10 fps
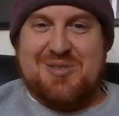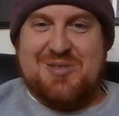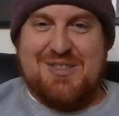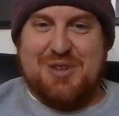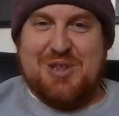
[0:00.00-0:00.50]
So
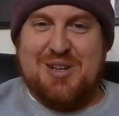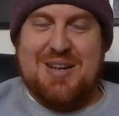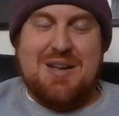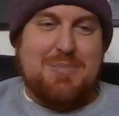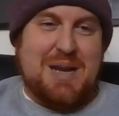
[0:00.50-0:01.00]
thanks
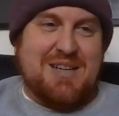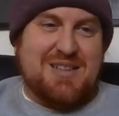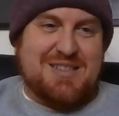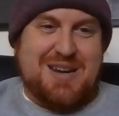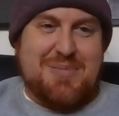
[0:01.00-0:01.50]
for
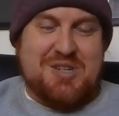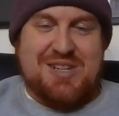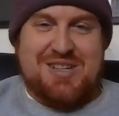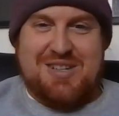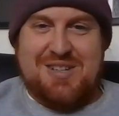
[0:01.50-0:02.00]
making the
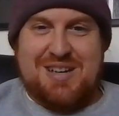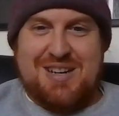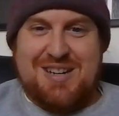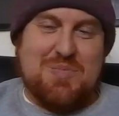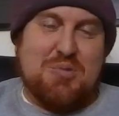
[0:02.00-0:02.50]
time
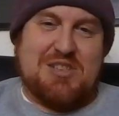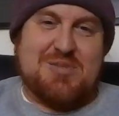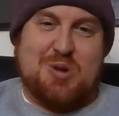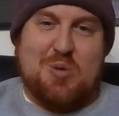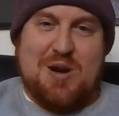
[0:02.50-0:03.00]
to
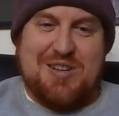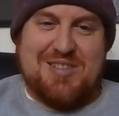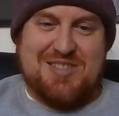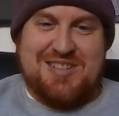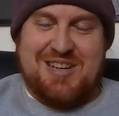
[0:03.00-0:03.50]
bring some more
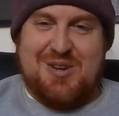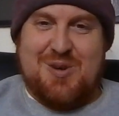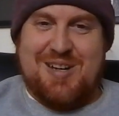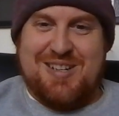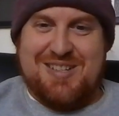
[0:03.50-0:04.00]
awareness to
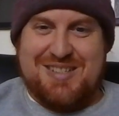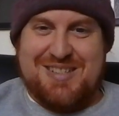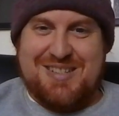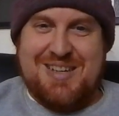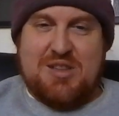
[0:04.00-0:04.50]
Gitcoin and
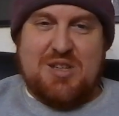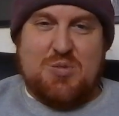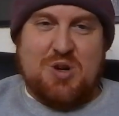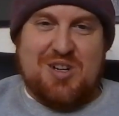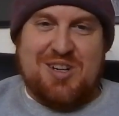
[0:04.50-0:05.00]
to uh, spread the
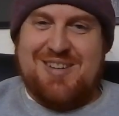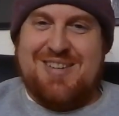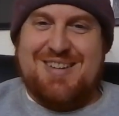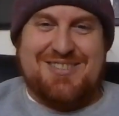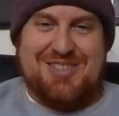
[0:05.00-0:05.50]
good word.
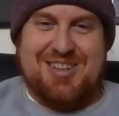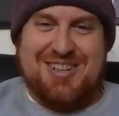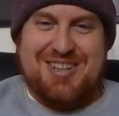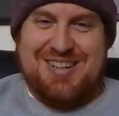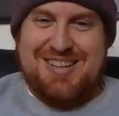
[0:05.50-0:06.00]
Thank you, sir.